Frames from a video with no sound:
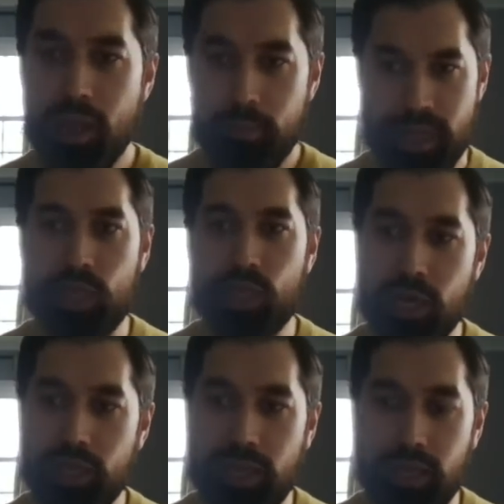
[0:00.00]
make
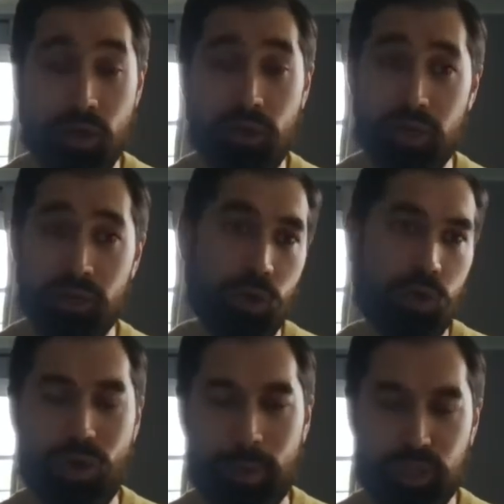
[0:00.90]
sure that there's no
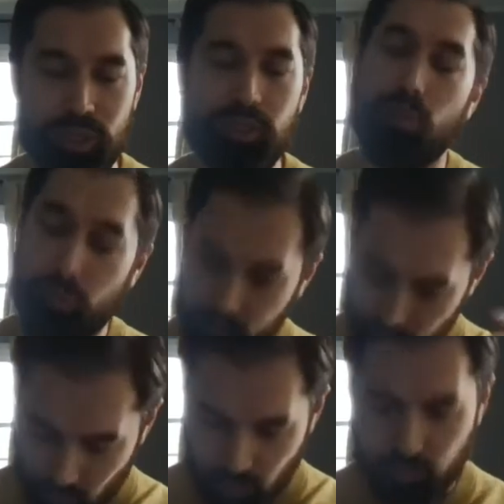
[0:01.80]
corruption,
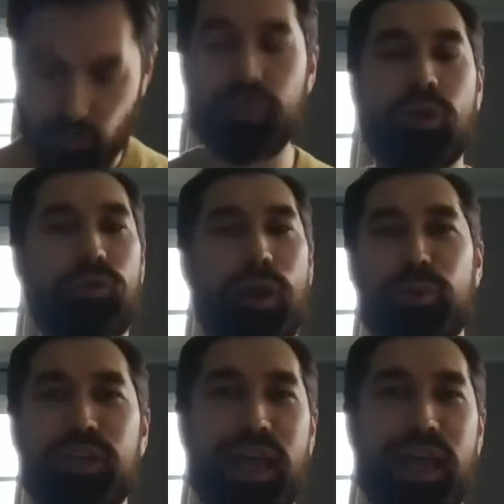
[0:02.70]
reduce corruption.